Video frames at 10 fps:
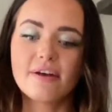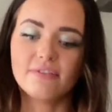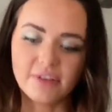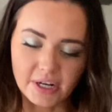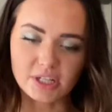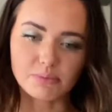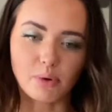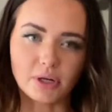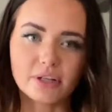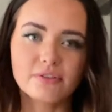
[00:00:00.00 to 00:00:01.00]
very
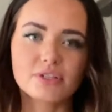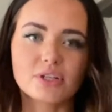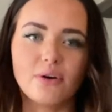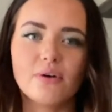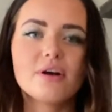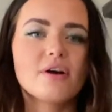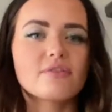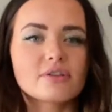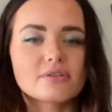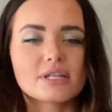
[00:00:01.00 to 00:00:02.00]
supportive. So
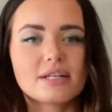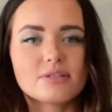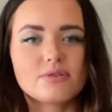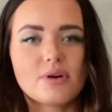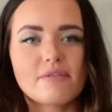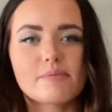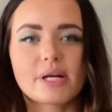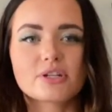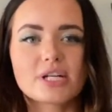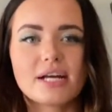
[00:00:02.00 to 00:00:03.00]
for those ladies who do have a bigger
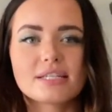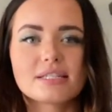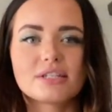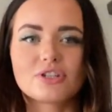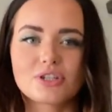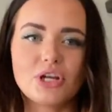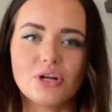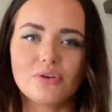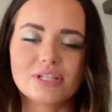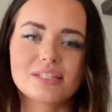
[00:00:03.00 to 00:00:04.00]
chest, just so you
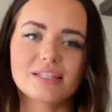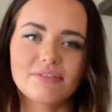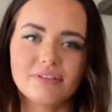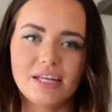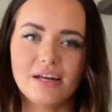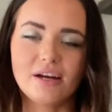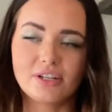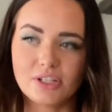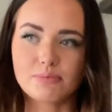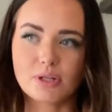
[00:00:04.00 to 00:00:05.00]
know, this is definitely a
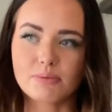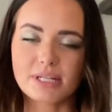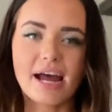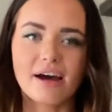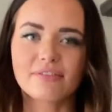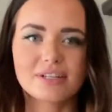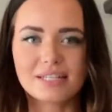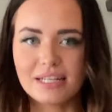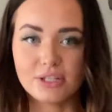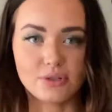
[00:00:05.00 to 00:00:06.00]
good sports bra to have because
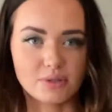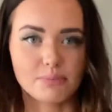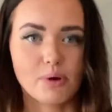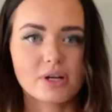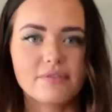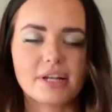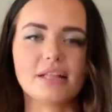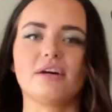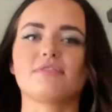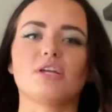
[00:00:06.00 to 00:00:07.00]
it is so supportive. And I
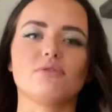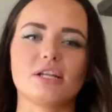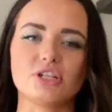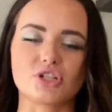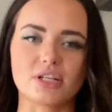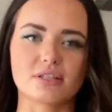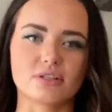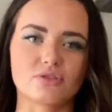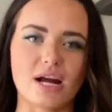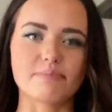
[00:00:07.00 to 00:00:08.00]
love that you can adjust the
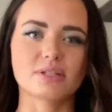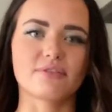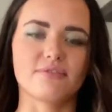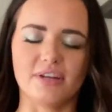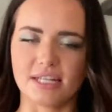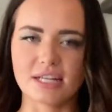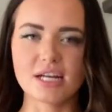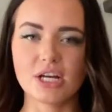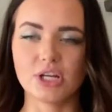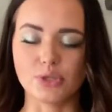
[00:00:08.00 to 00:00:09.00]
straps to fit
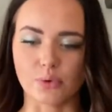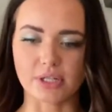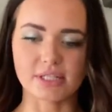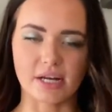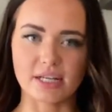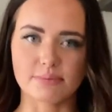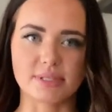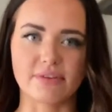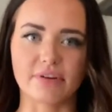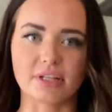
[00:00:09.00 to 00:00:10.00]
your size
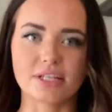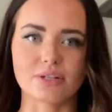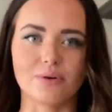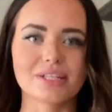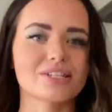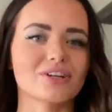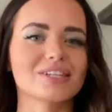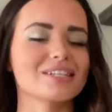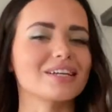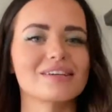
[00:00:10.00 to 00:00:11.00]
specifically. So it's just